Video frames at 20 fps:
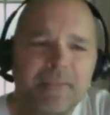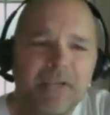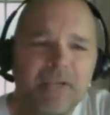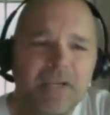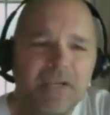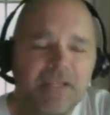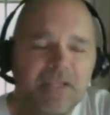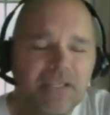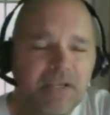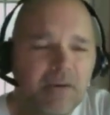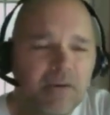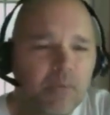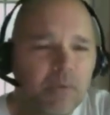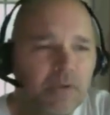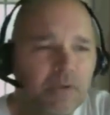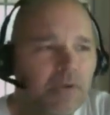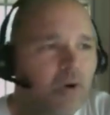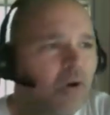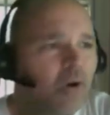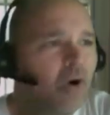Uh, yeah,
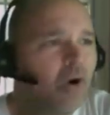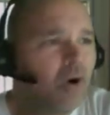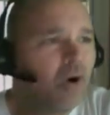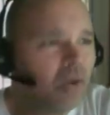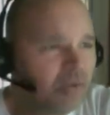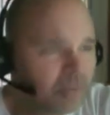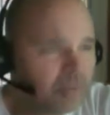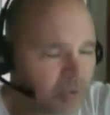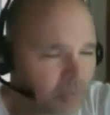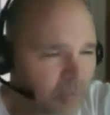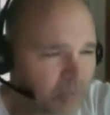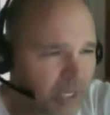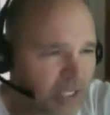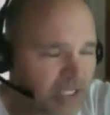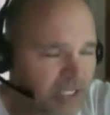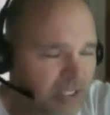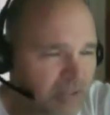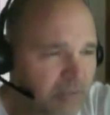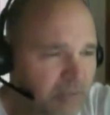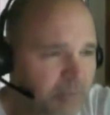we all of our
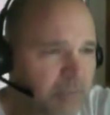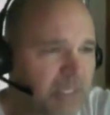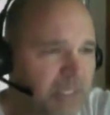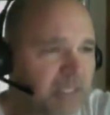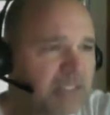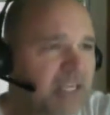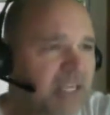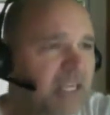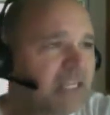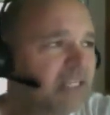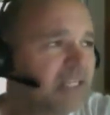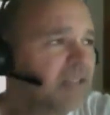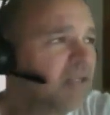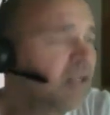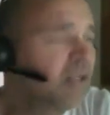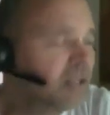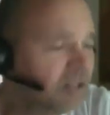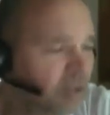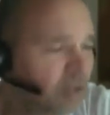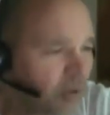rights being taken,
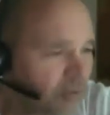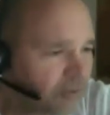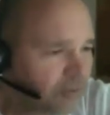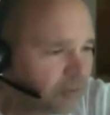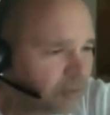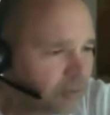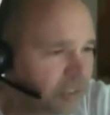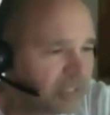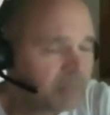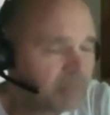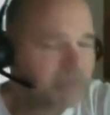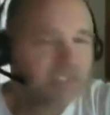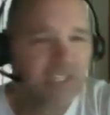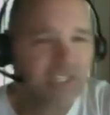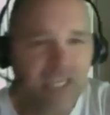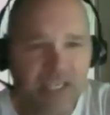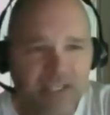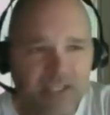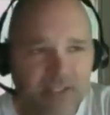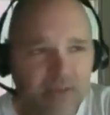no freedoms,
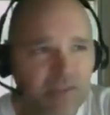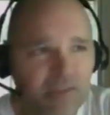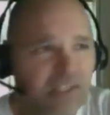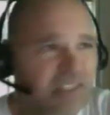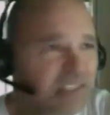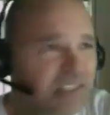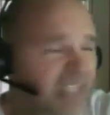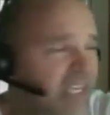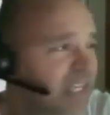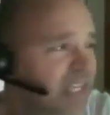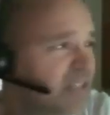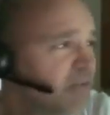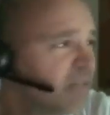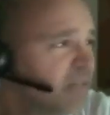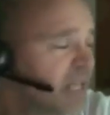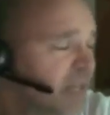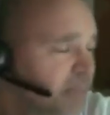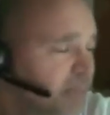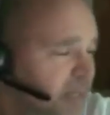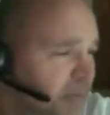can't do this, can't do
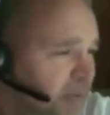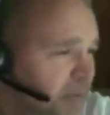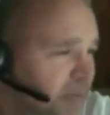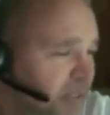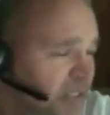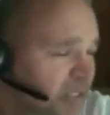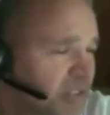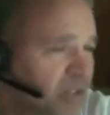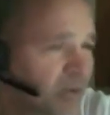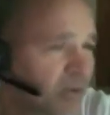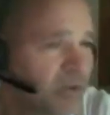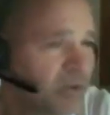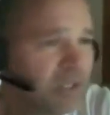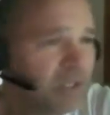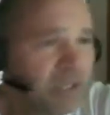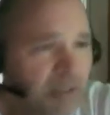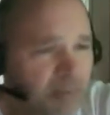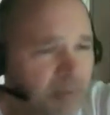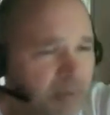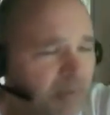that. People being told,
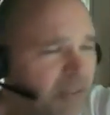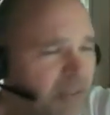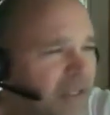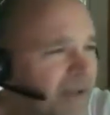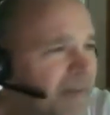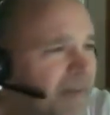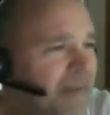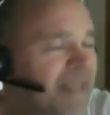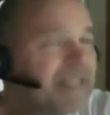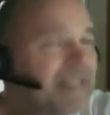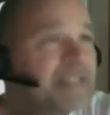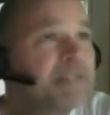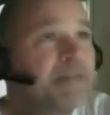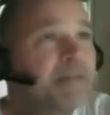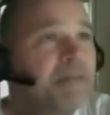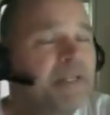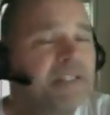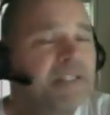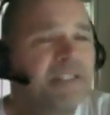it's it's